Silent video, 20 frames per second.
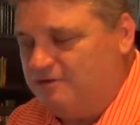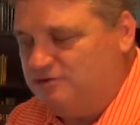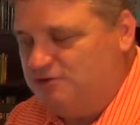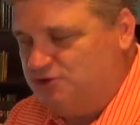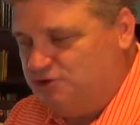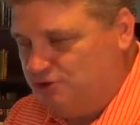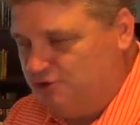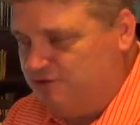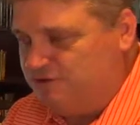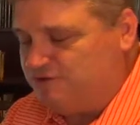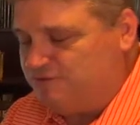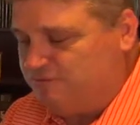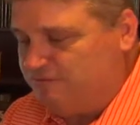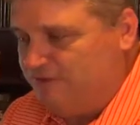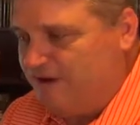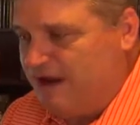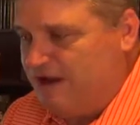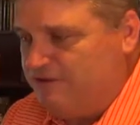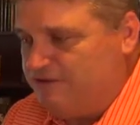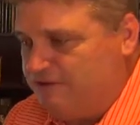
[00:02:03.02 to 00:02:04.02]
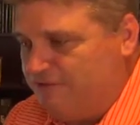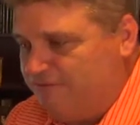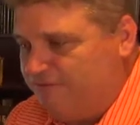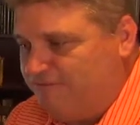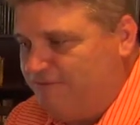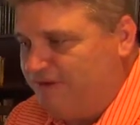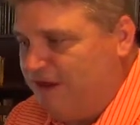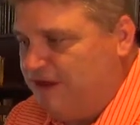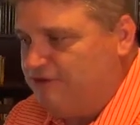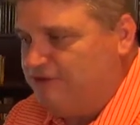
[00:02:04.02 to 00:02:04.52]
Jewish faith, the
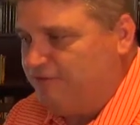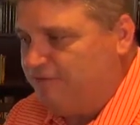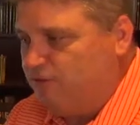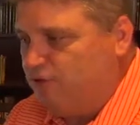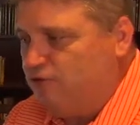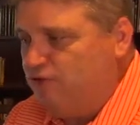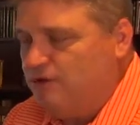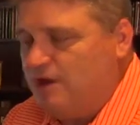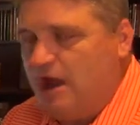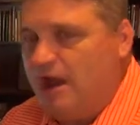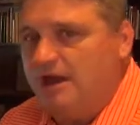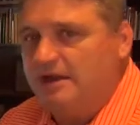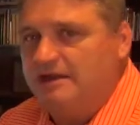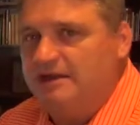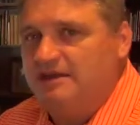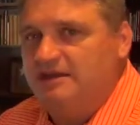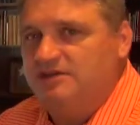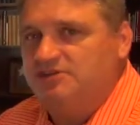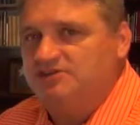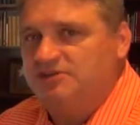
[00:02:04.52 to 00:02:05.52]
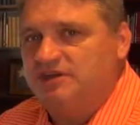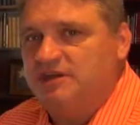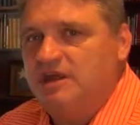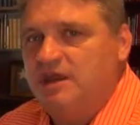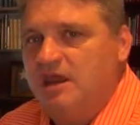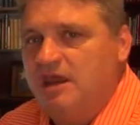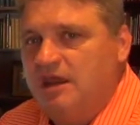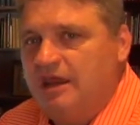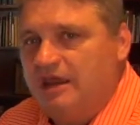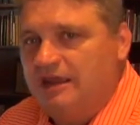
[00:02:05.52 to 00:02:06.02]
faith of who God is,
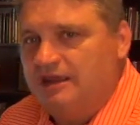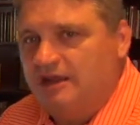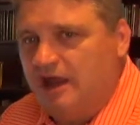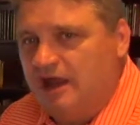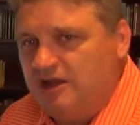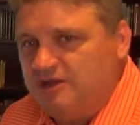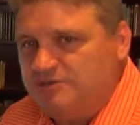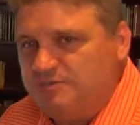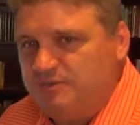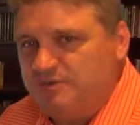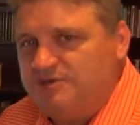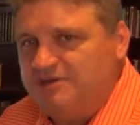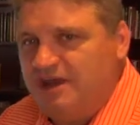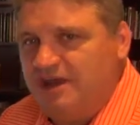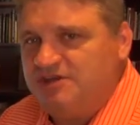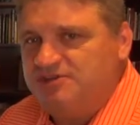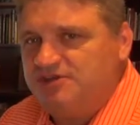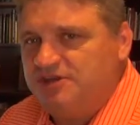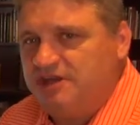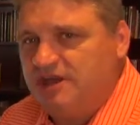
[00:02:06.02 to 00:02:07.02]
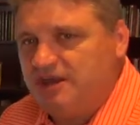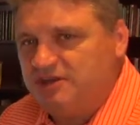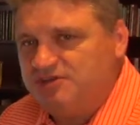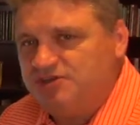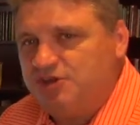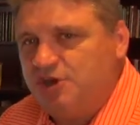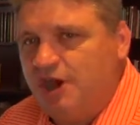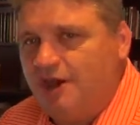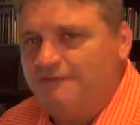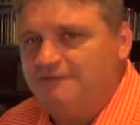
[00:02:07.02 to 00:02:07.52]
and God's protection, God's
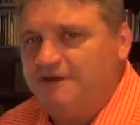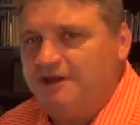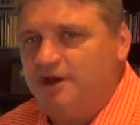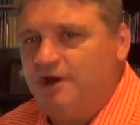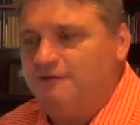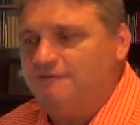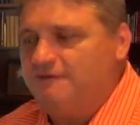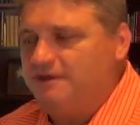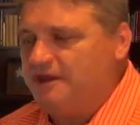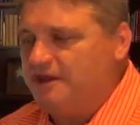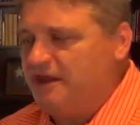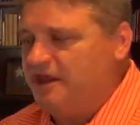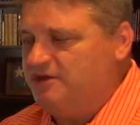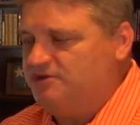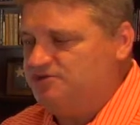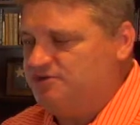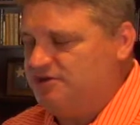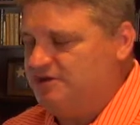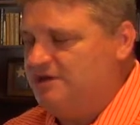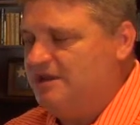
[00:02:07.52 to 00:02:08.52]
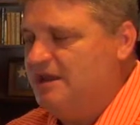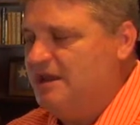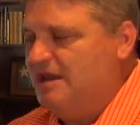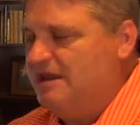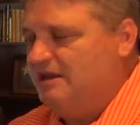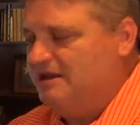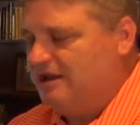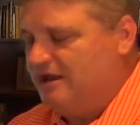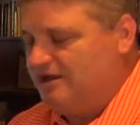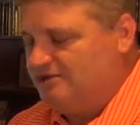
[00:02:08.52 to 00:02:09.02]
covenant over the nation,
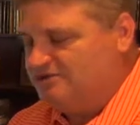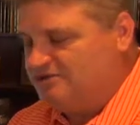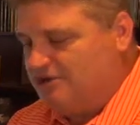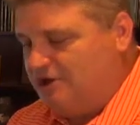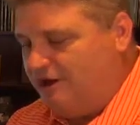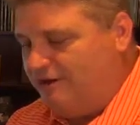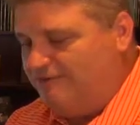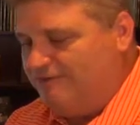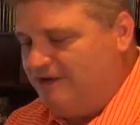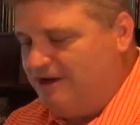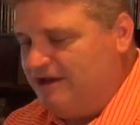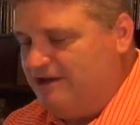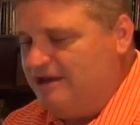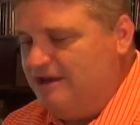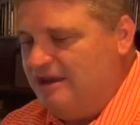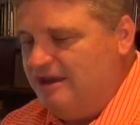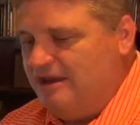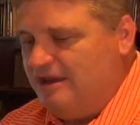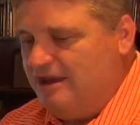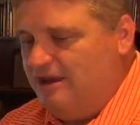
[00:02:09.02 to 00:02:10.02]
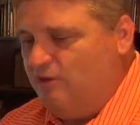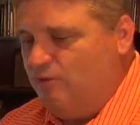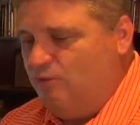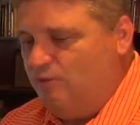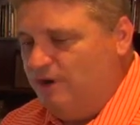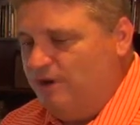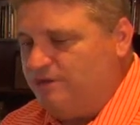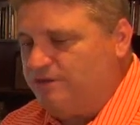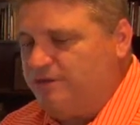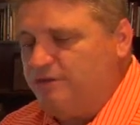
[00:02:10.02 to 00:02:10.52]
God's covenant
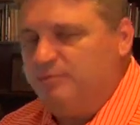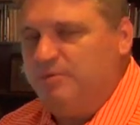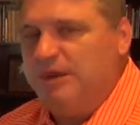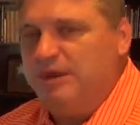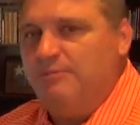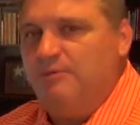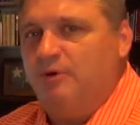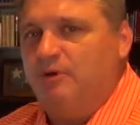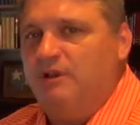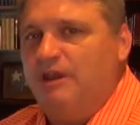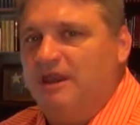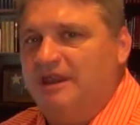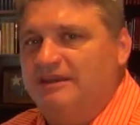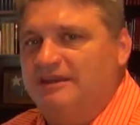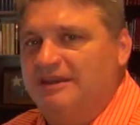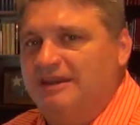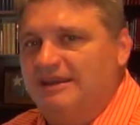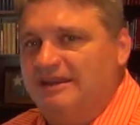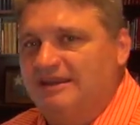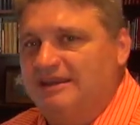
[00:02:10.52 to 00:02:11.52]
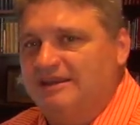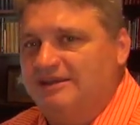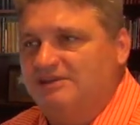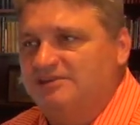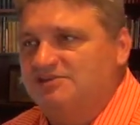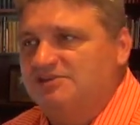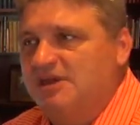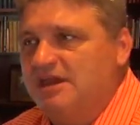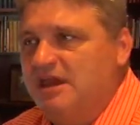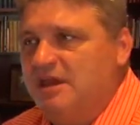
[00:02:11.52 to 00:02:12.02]
with the people, and
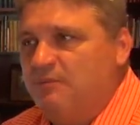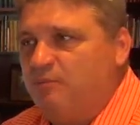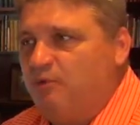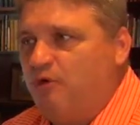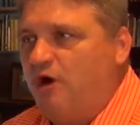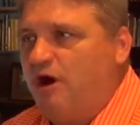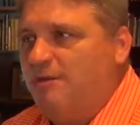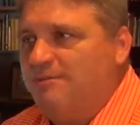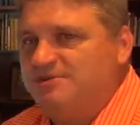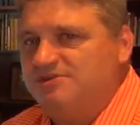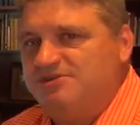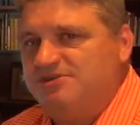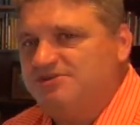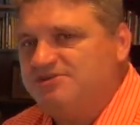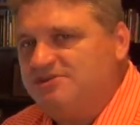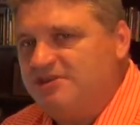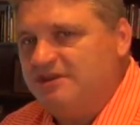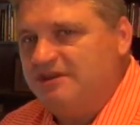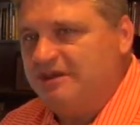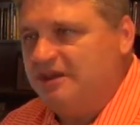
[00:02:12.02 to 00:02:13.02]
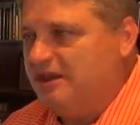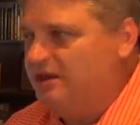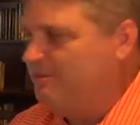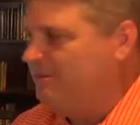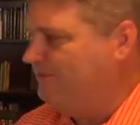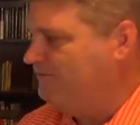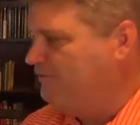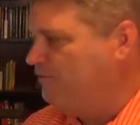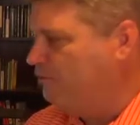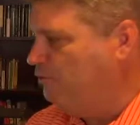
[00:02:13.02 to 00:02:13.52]
his promises to them.
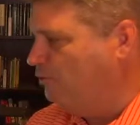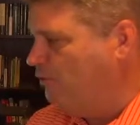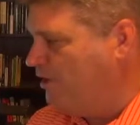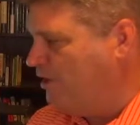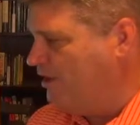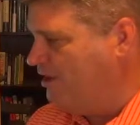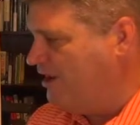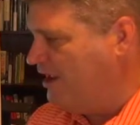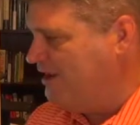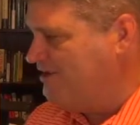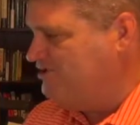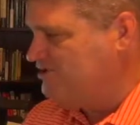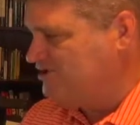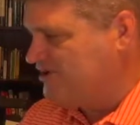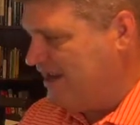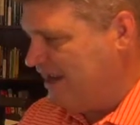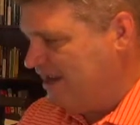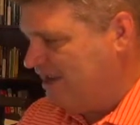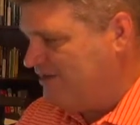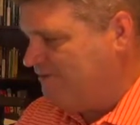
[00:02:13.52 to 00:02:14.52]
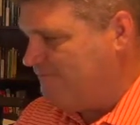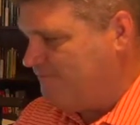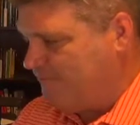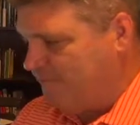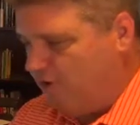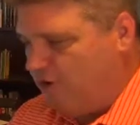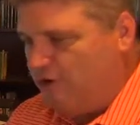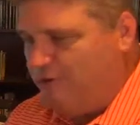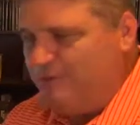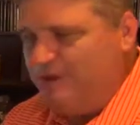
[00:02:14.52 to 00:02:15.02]
If you will not stand
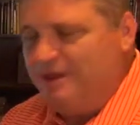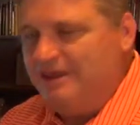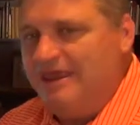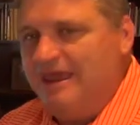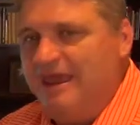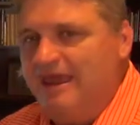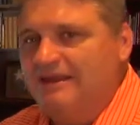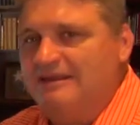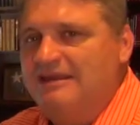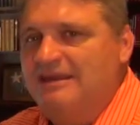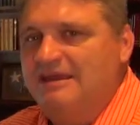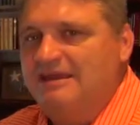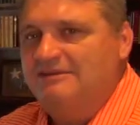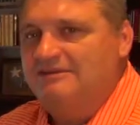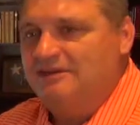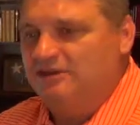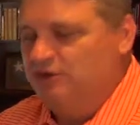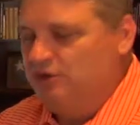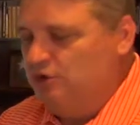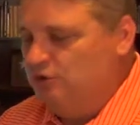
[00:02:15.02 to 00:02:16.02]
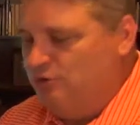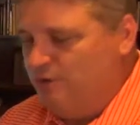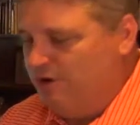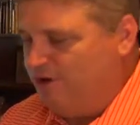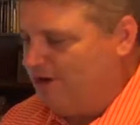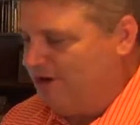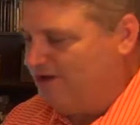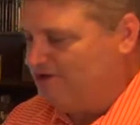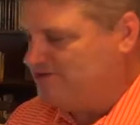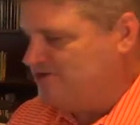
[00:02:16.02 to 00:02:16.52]
firm in that, then you will
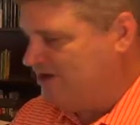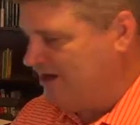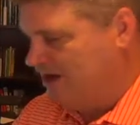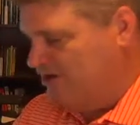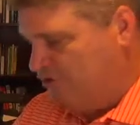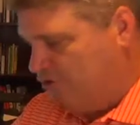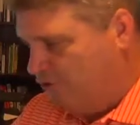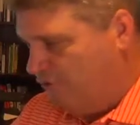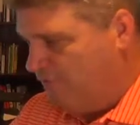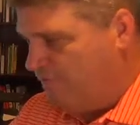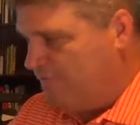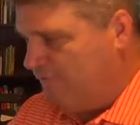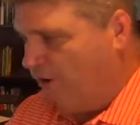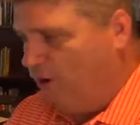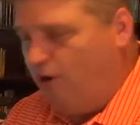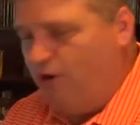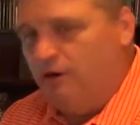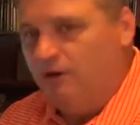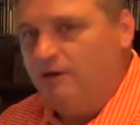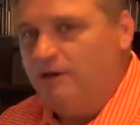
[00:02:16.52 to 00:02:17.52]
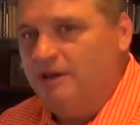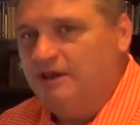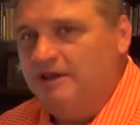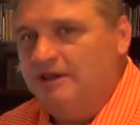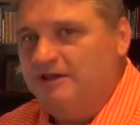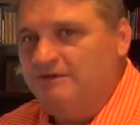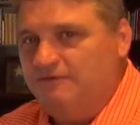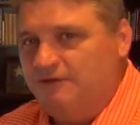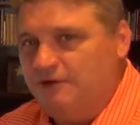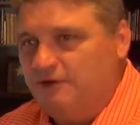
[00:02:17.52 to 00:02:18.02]
not stand. You'll fall.
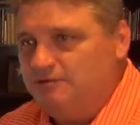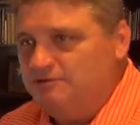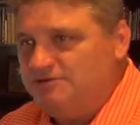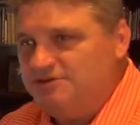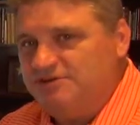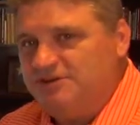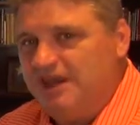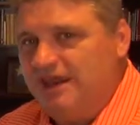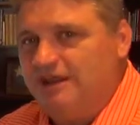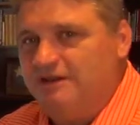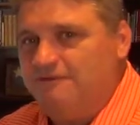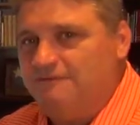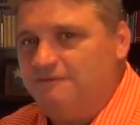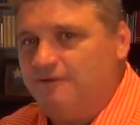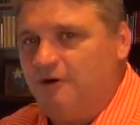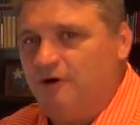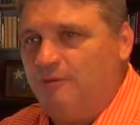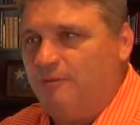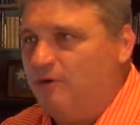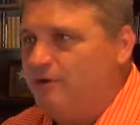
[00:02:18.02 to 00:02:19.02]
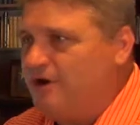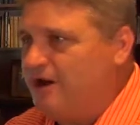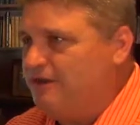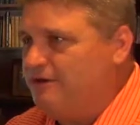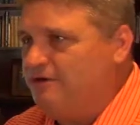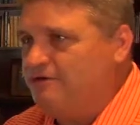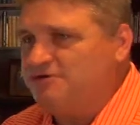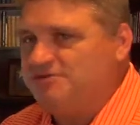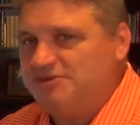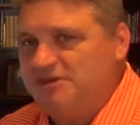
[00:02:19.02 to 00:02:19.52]
If you don't stand firm, okay,
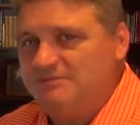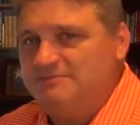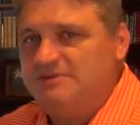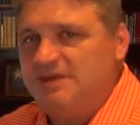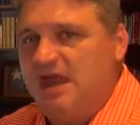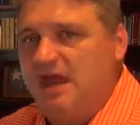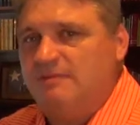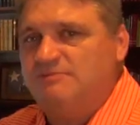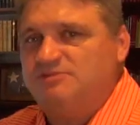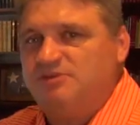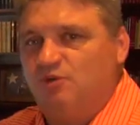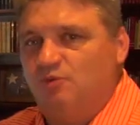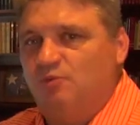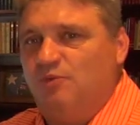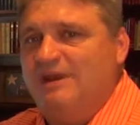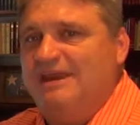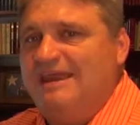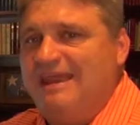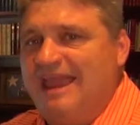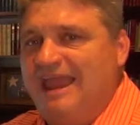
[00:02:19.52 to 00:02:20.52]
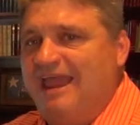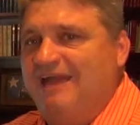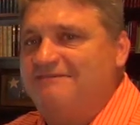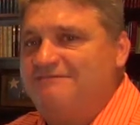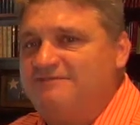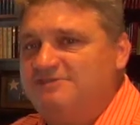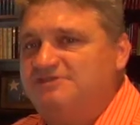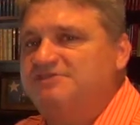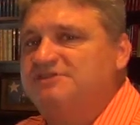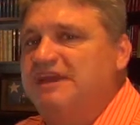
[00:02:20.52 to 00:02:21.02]
there are some times that we have
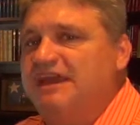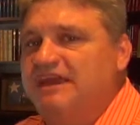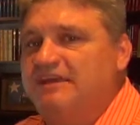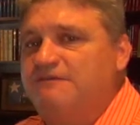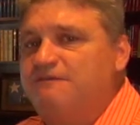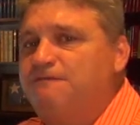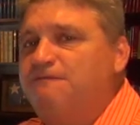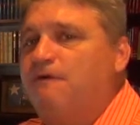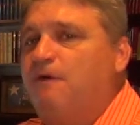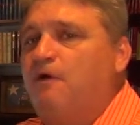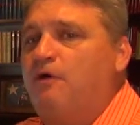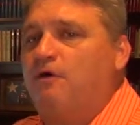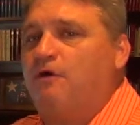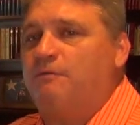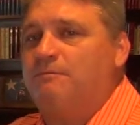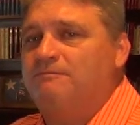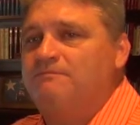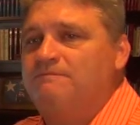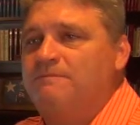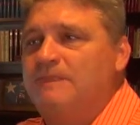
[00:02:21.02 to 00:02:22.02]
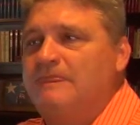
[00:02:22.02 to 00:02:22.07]
to stand firm.